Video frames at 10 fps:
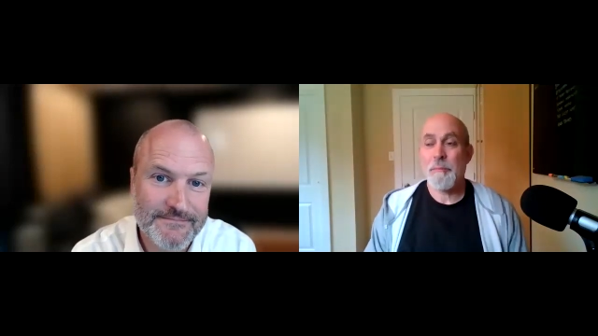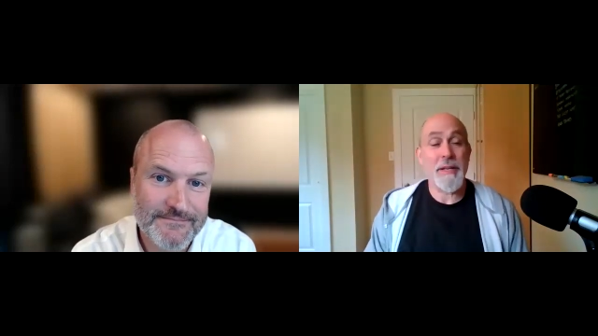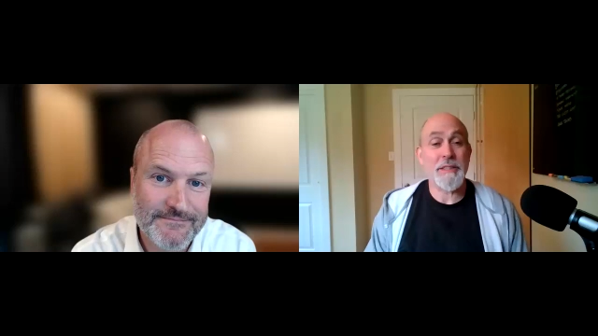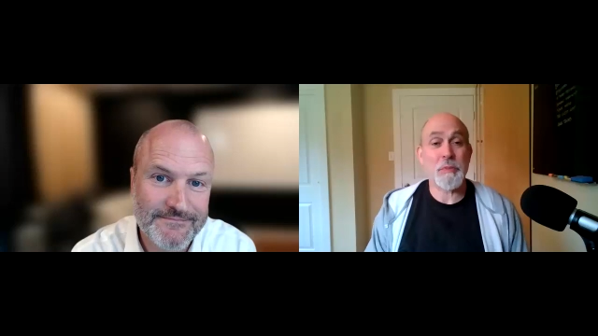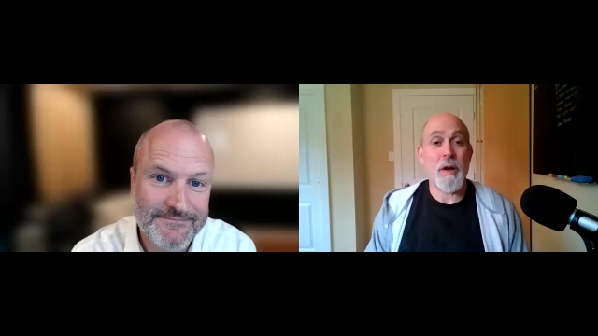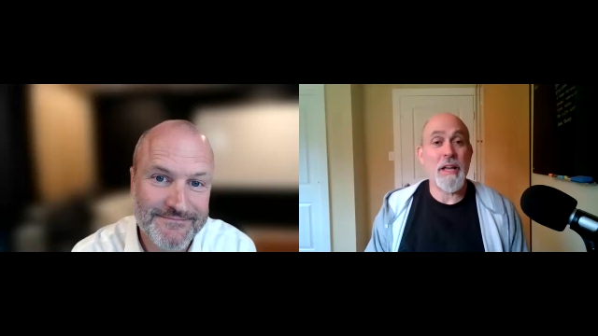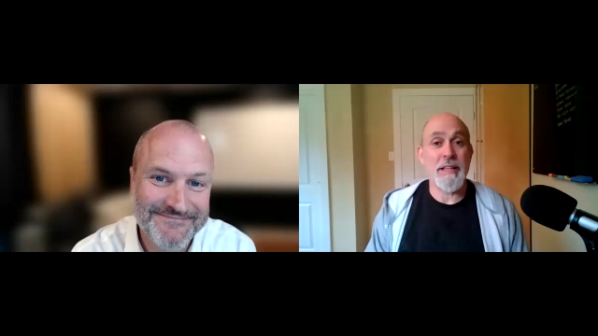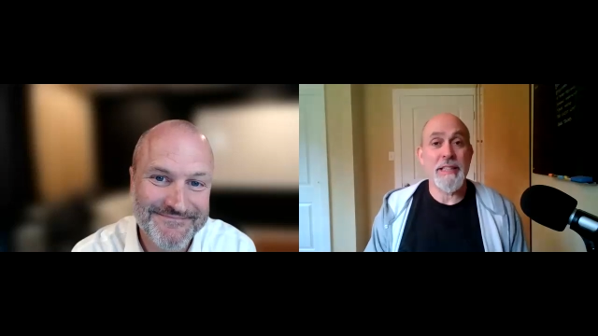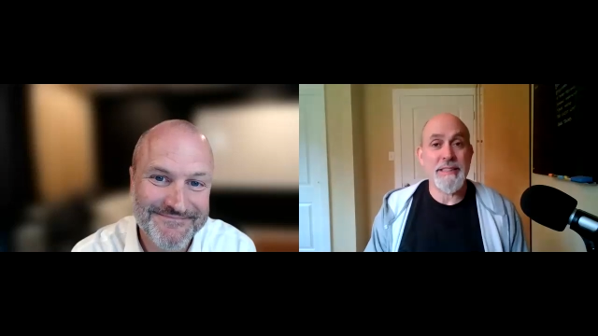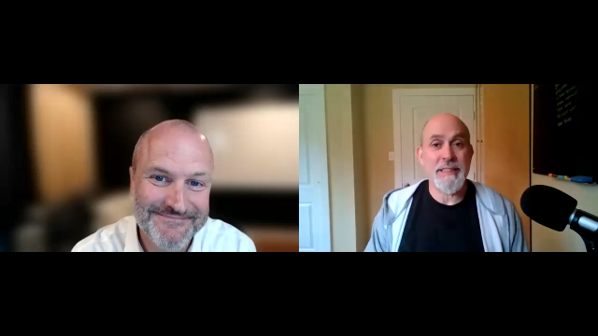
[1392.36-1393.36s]
Speaker 1: but it's why
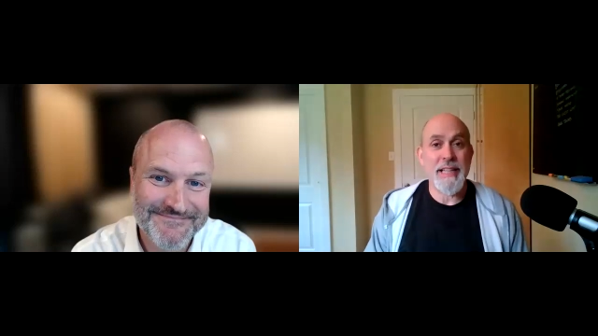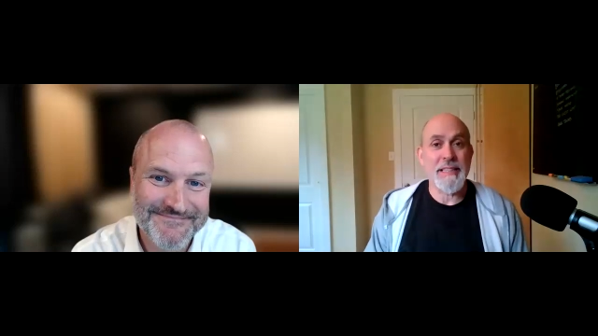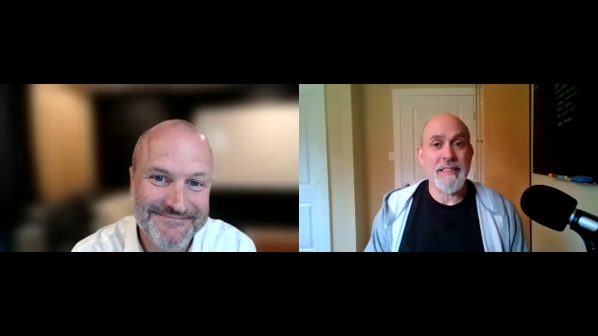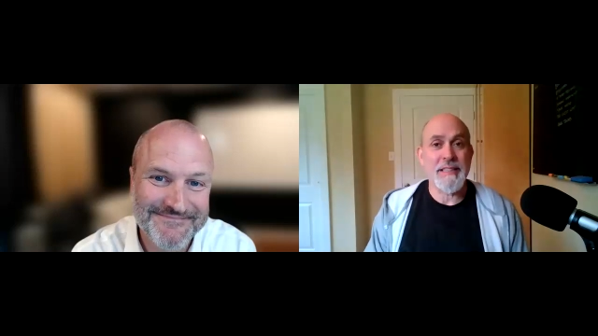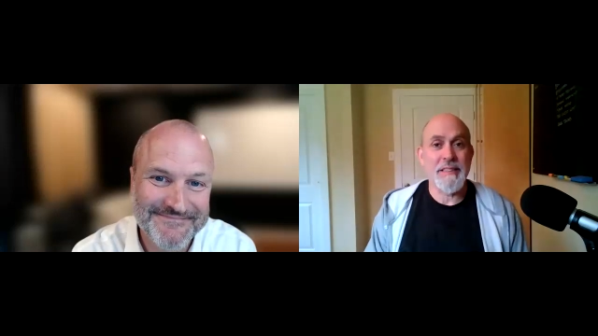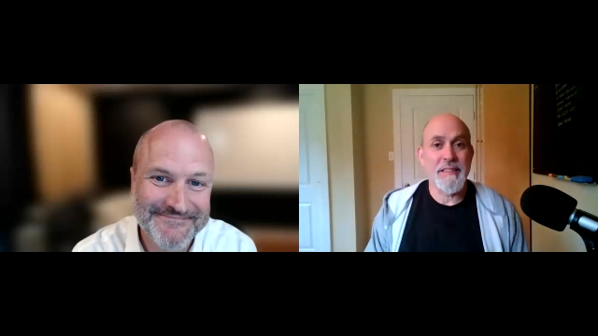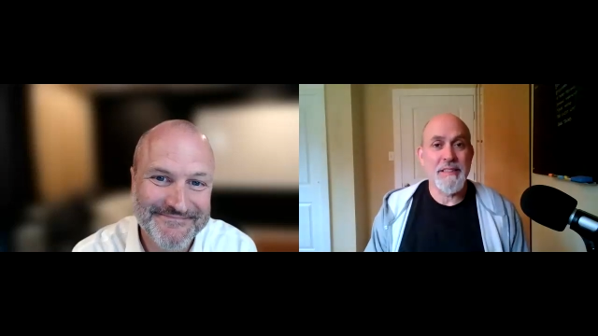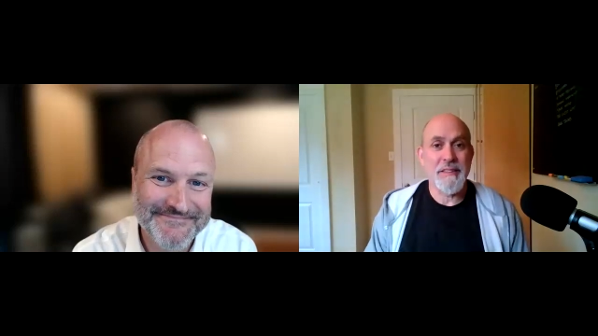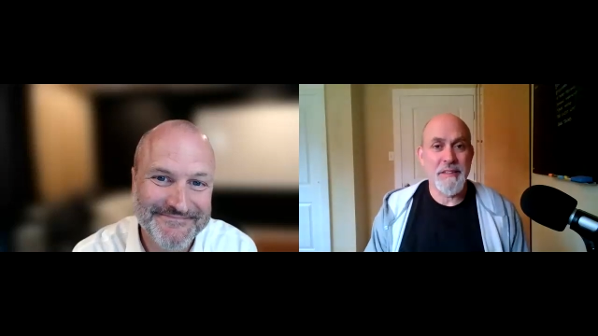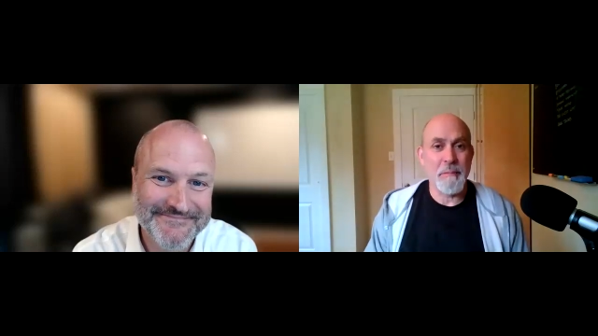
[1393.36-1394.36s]
that's, that's
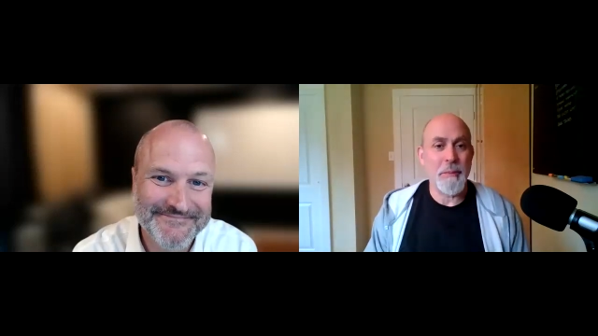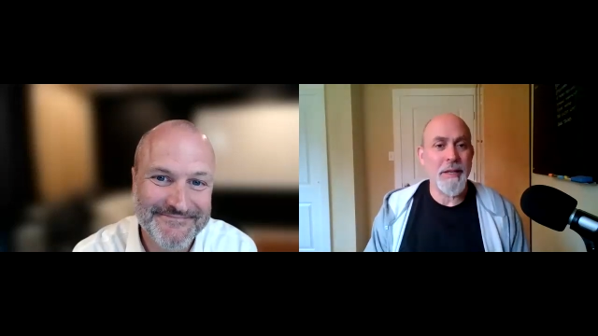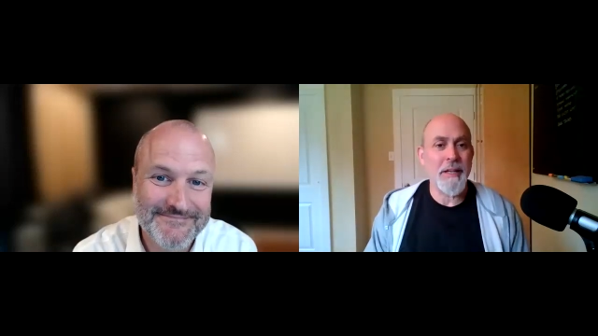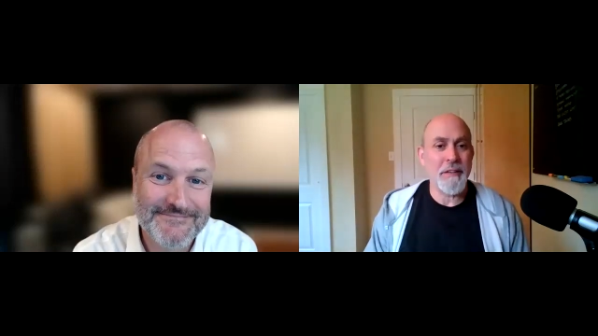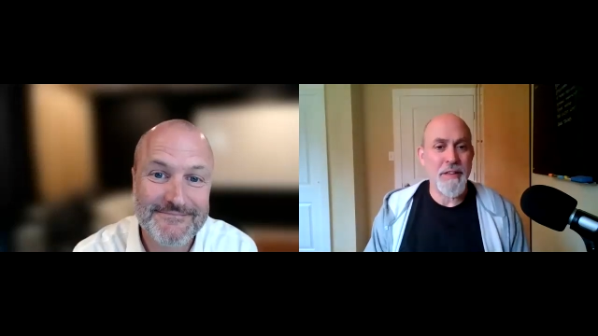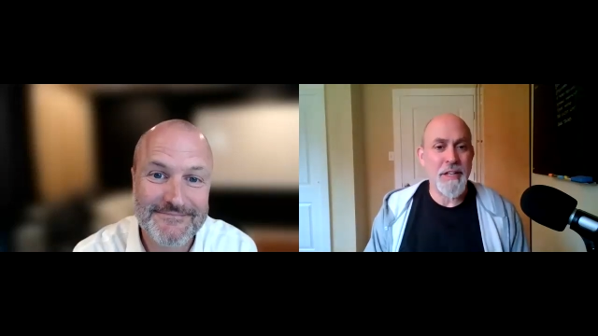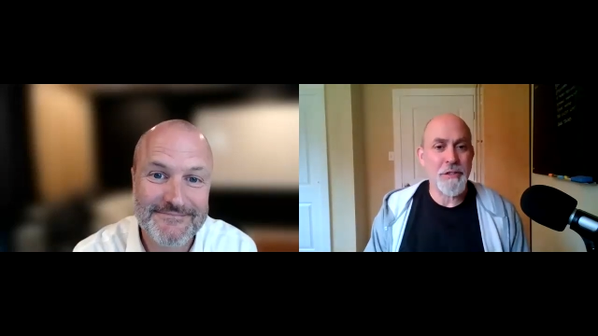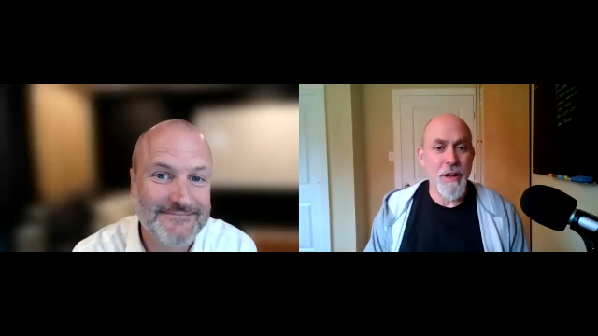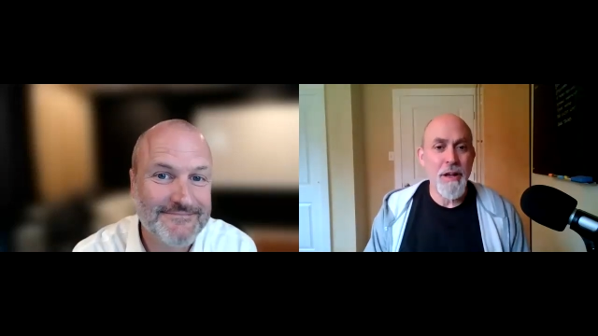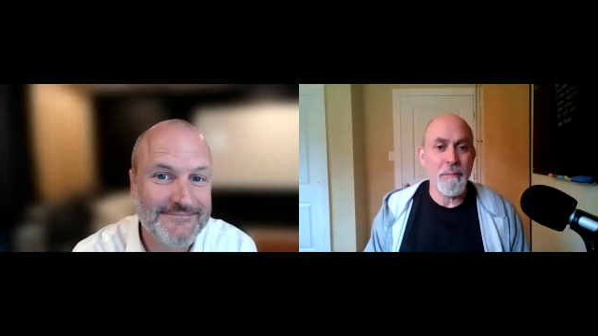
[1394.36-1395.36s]
the beating of that
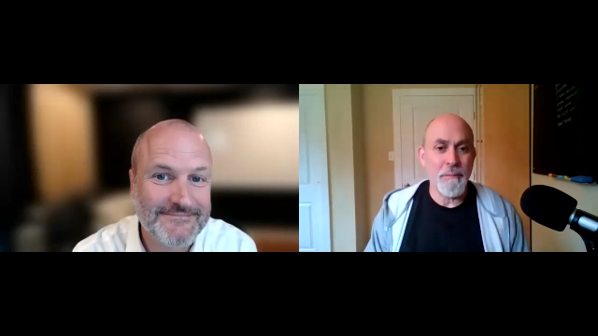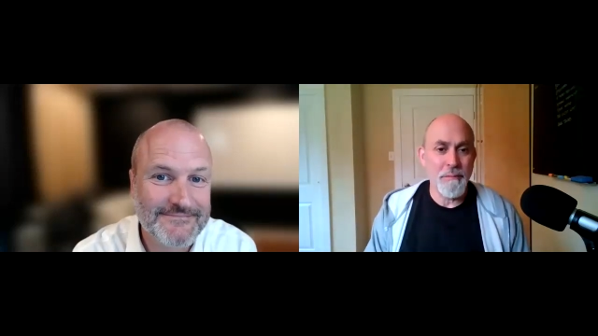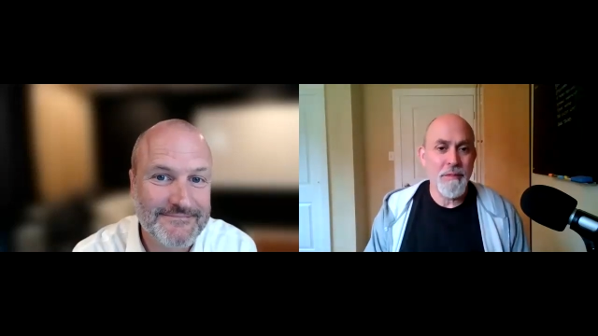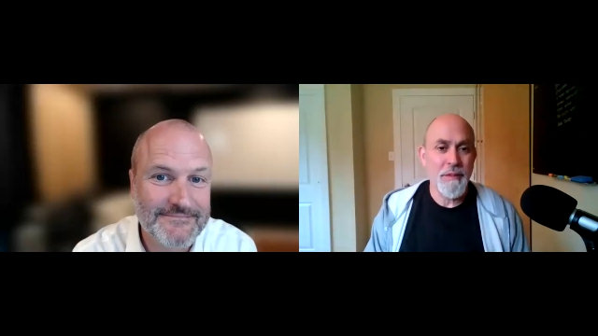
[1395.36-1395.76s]
drum,